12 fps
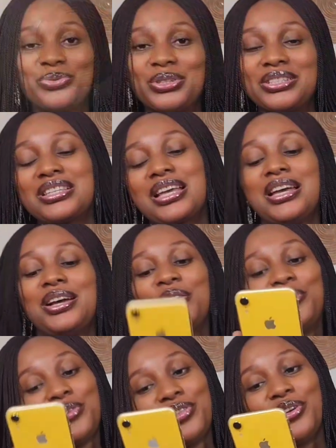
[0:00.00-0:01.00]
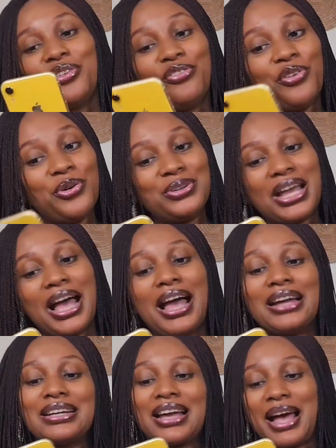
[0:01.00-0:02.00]
it with your phone
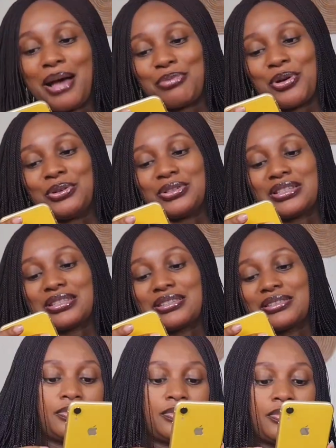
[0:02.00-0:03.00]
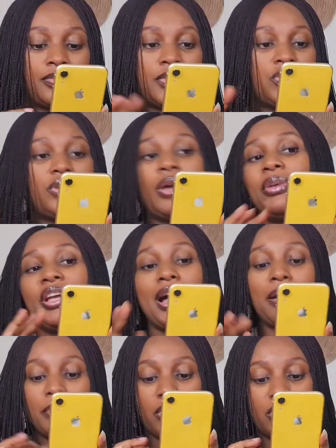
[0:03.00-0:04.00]
and CapCut. I'm in
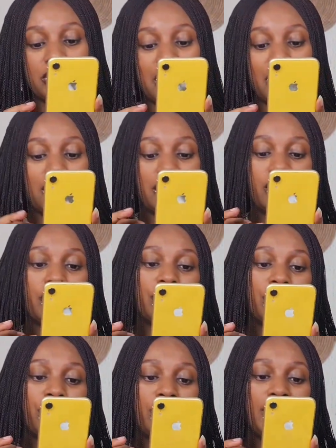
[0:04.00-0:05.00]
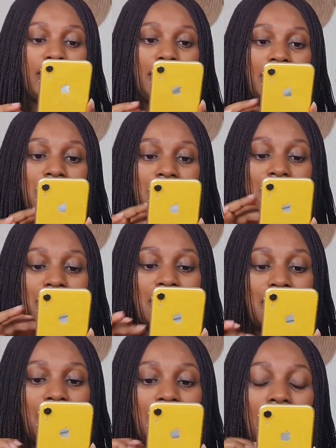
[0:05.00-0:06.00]
CapCut, I'll click on create,
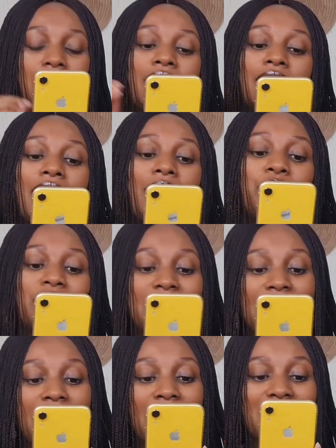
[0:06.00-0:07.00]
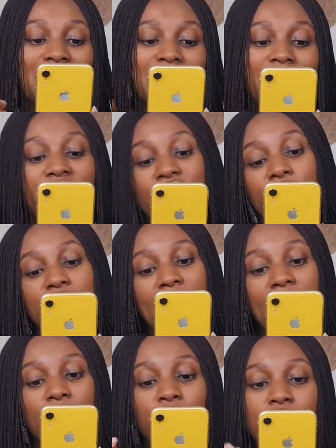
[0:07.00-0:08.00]
then I will select the video that
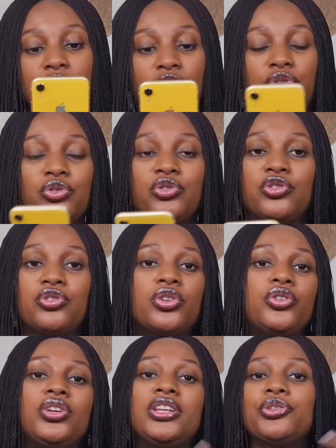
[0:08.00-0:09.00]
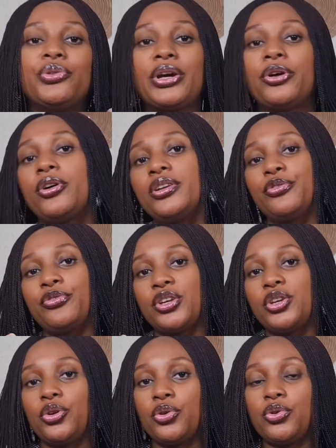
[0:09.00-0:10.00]
I want to use. You need to record a
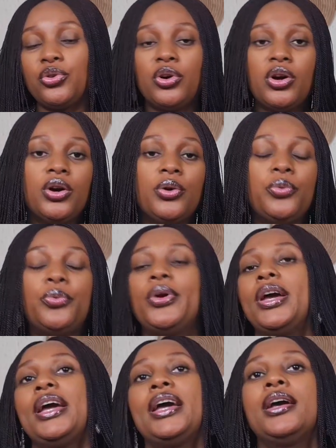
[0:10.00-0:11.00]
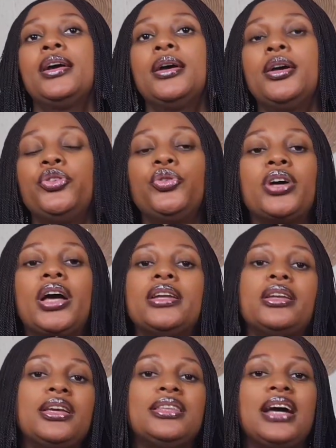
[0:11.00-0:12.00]
video where you
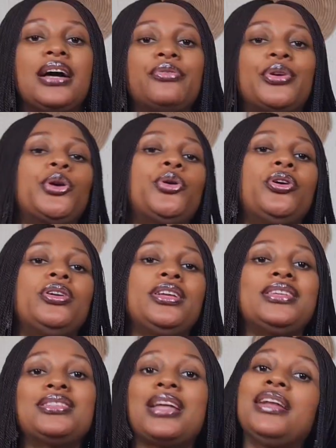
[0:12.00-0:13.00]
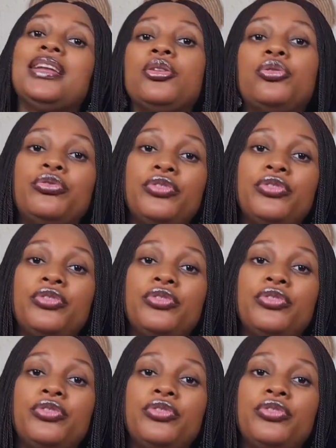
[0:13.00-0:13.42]
can either record a standalone